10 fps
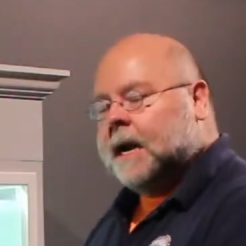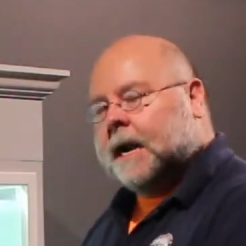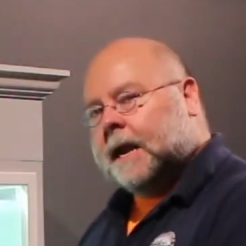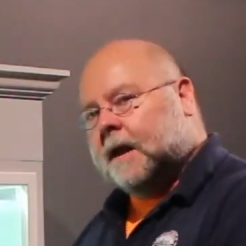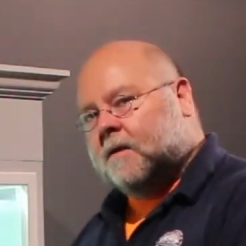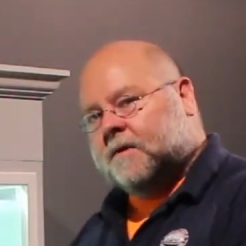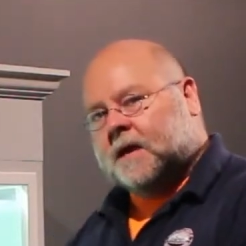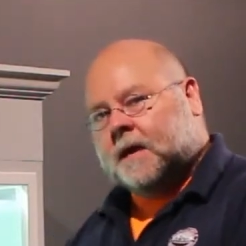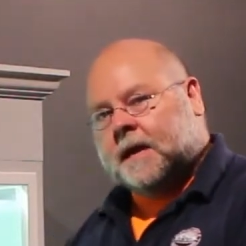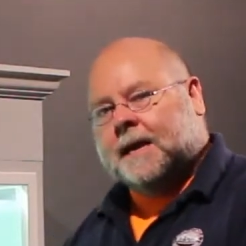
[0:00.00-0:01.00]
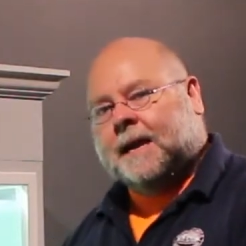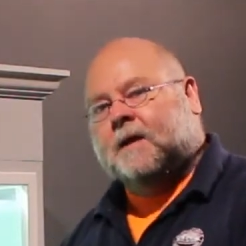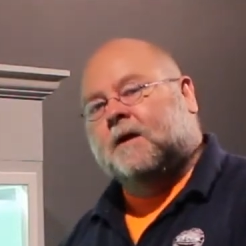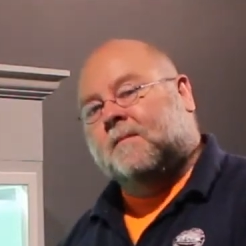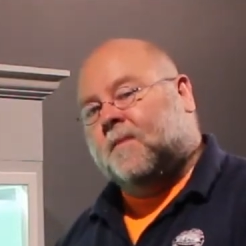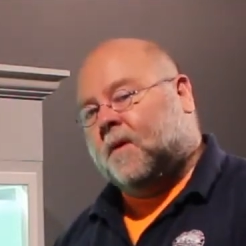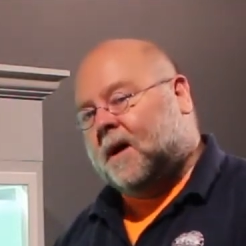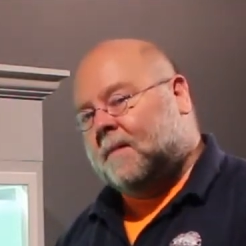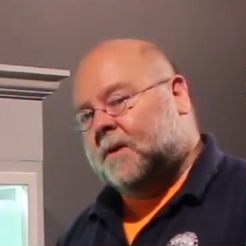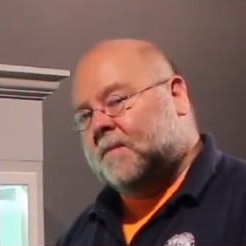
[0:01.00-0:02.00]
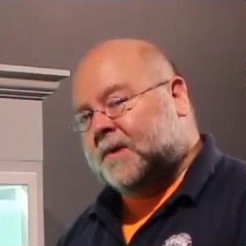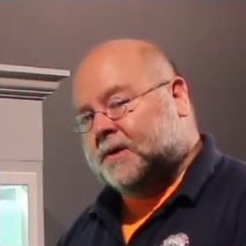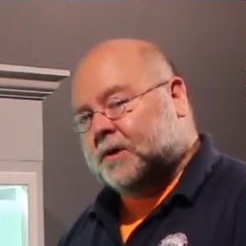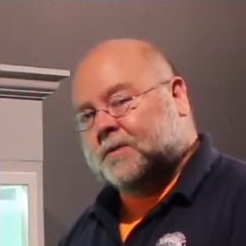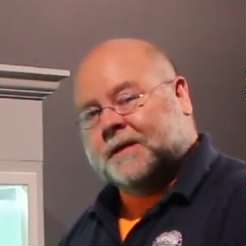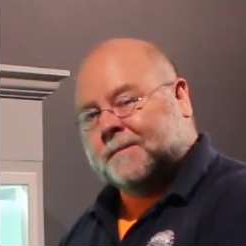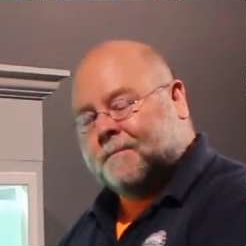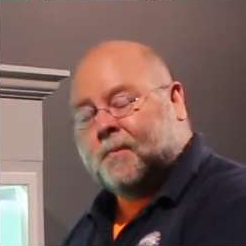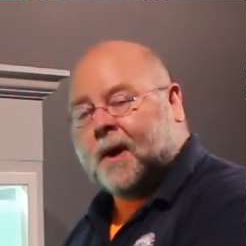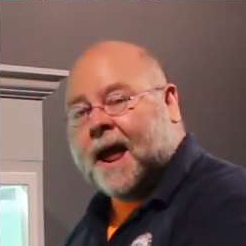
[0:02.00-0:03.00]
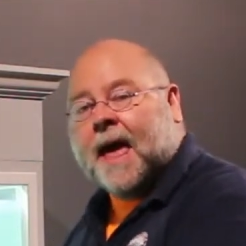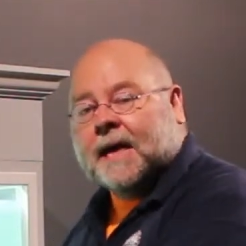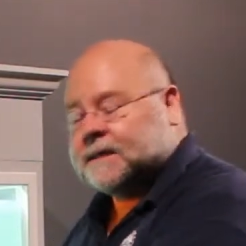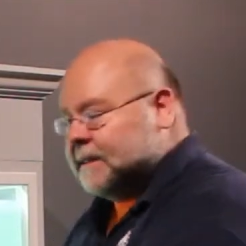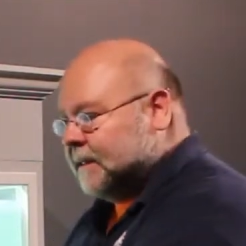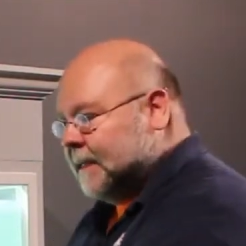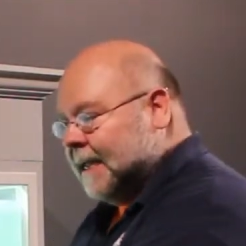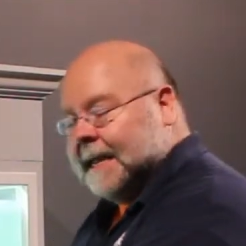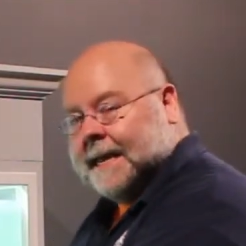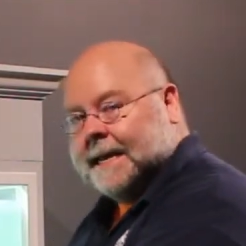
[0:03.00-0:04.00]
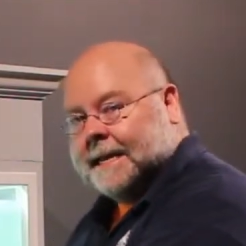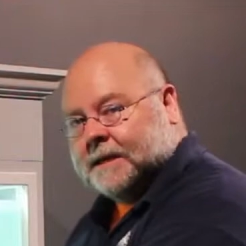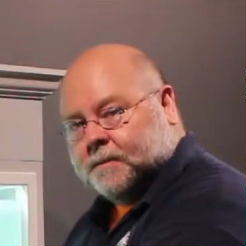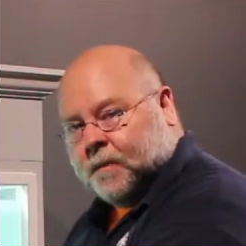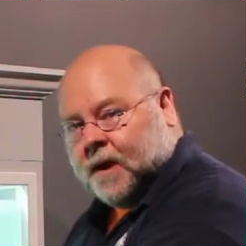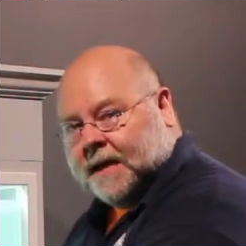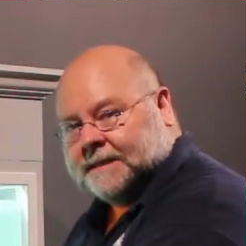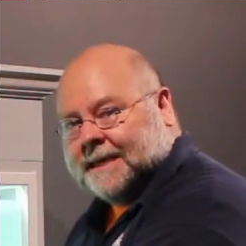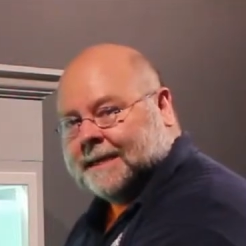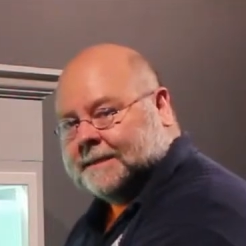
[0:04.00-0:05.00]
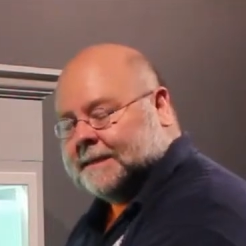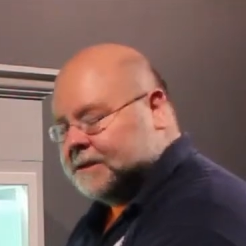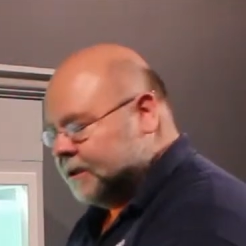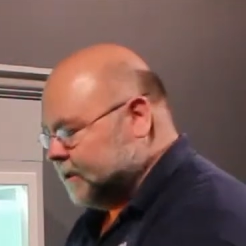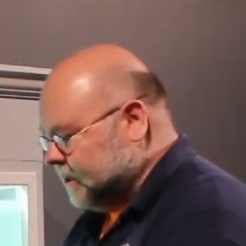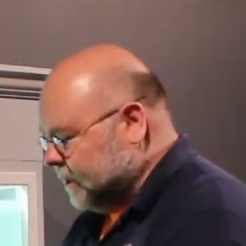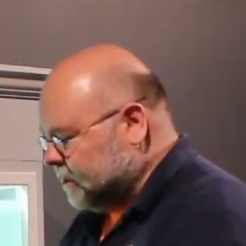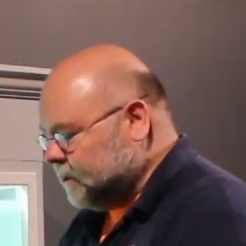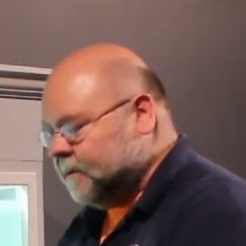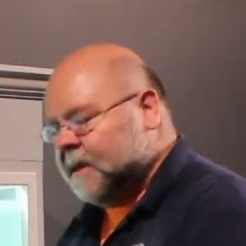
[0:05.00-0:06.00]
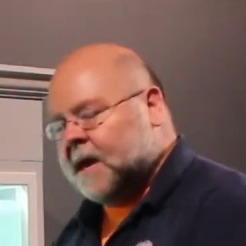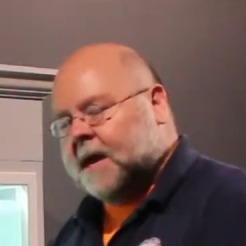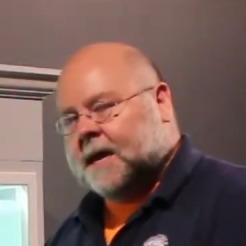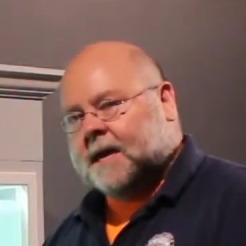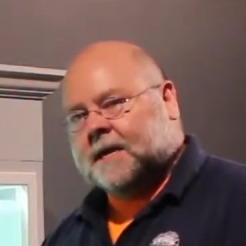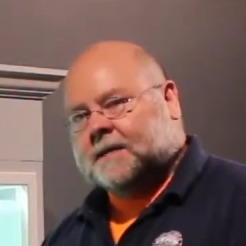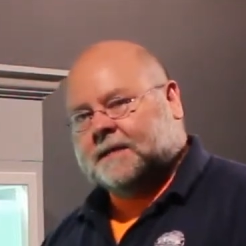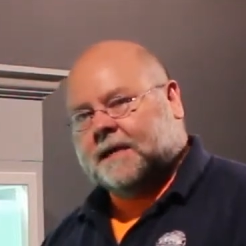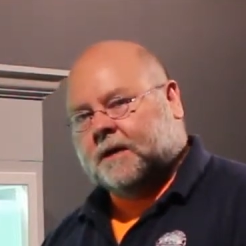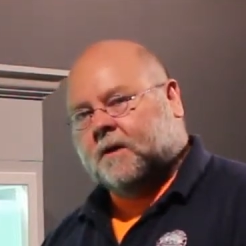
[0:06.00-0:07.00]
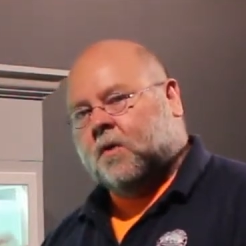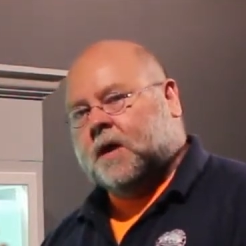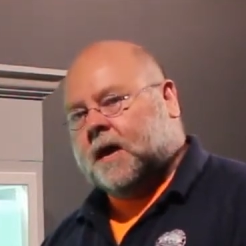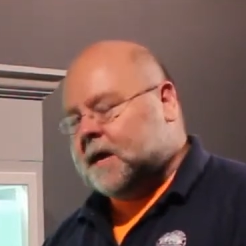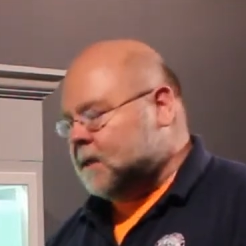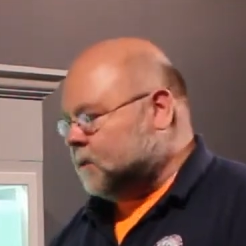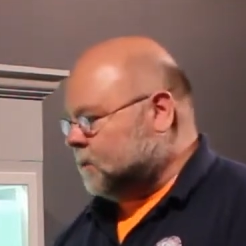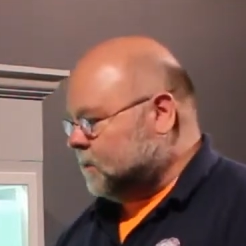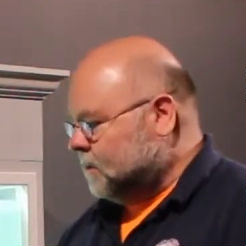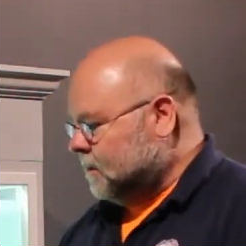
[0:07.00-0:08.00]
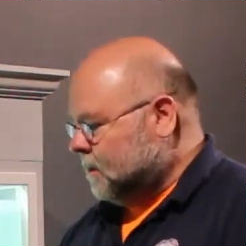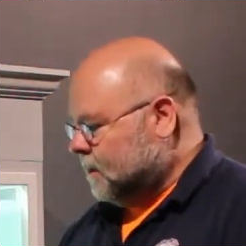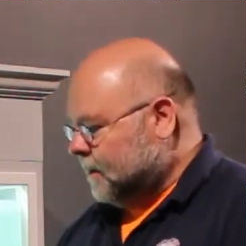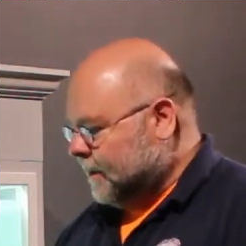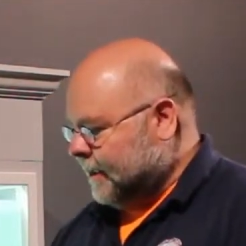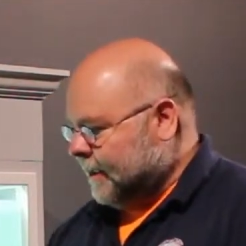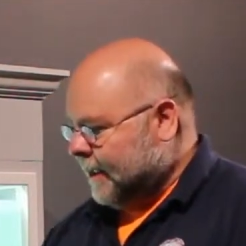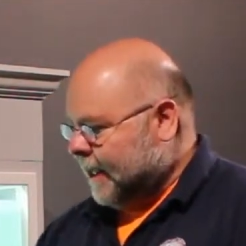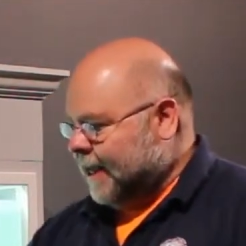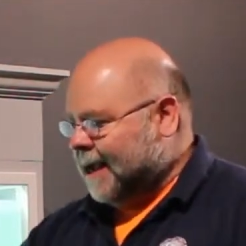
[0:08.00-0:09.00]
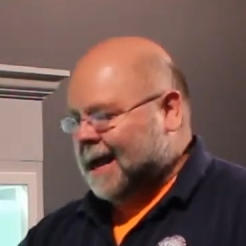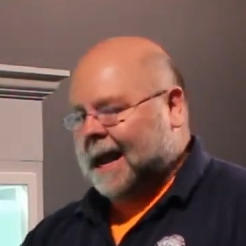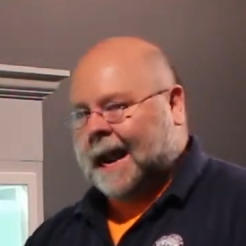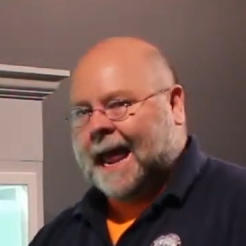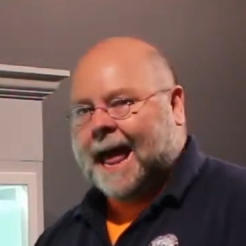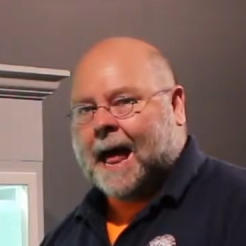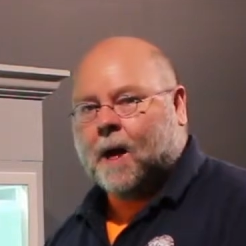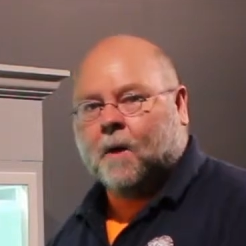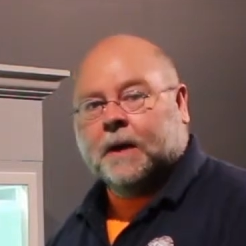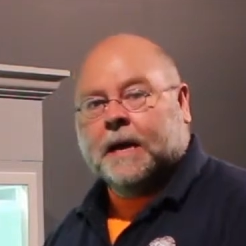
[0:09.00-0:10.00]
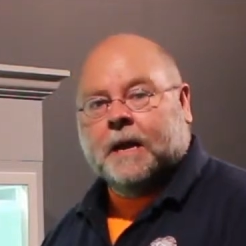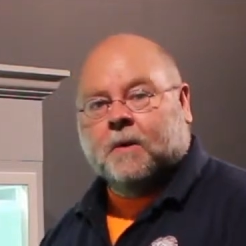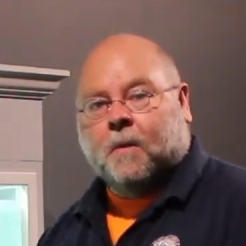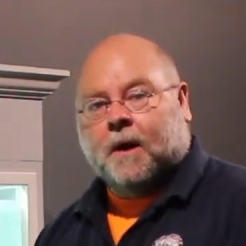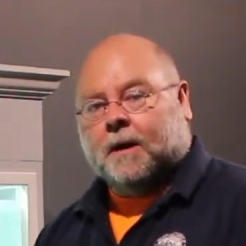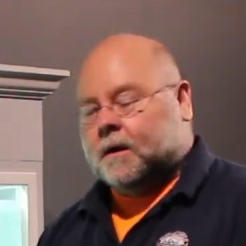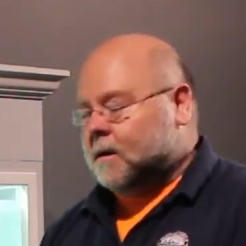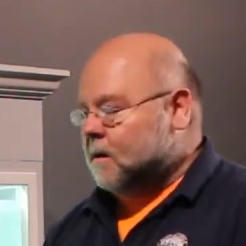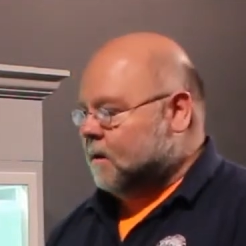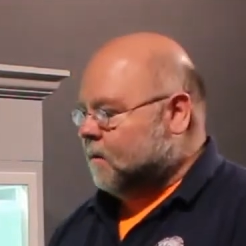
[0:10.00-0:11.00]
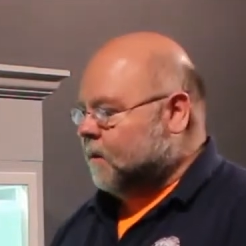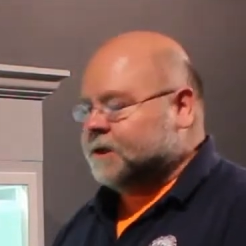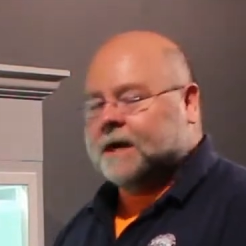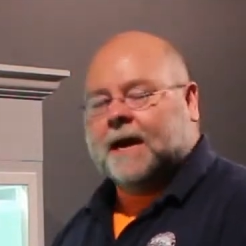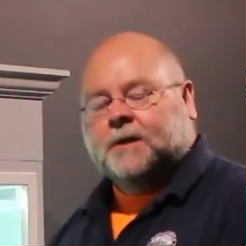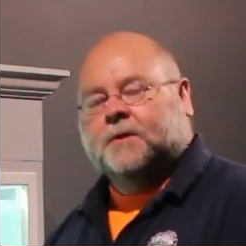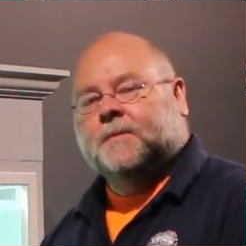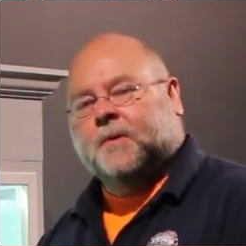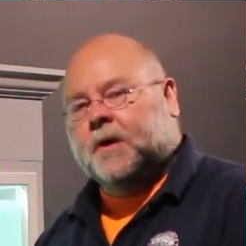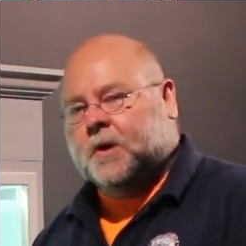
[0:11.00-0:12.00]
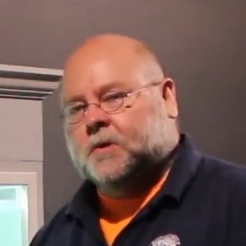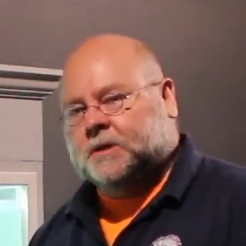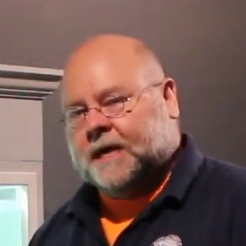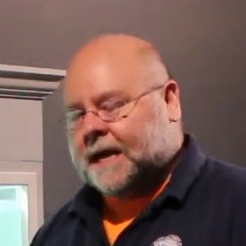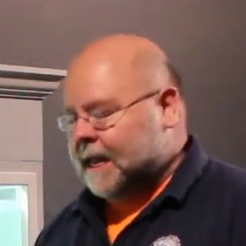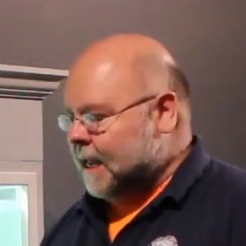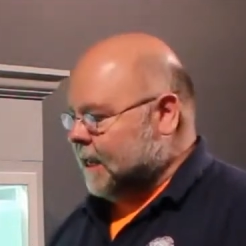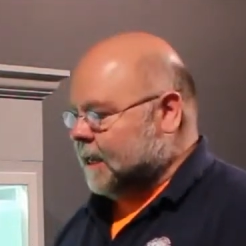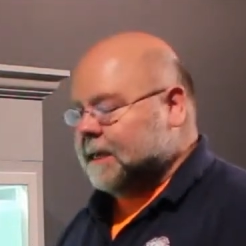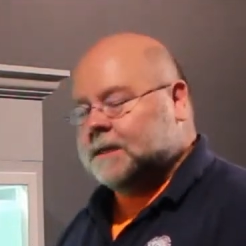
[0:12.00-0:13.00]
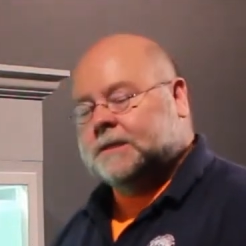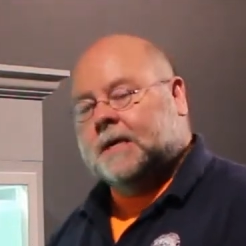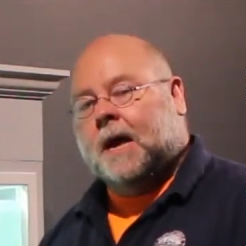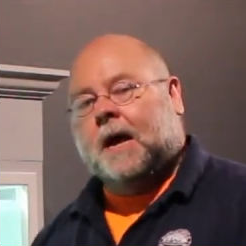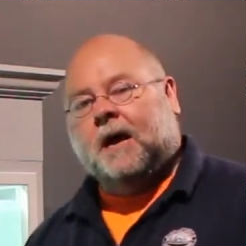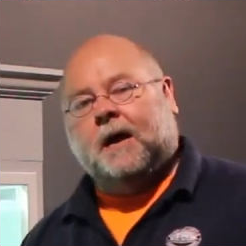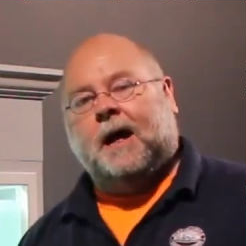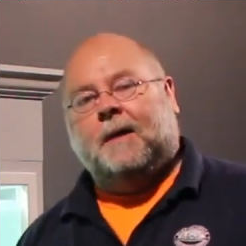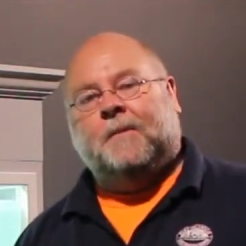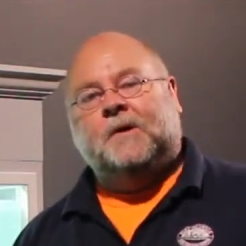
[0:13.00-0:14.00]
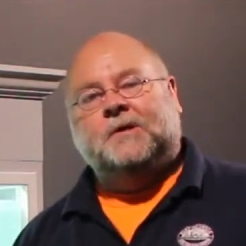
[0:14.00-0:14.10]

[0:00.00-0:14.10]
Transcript: Now, the inherent problem with using brass in this process such as this is that it creates a cloud in the water. What you're actually producing is copper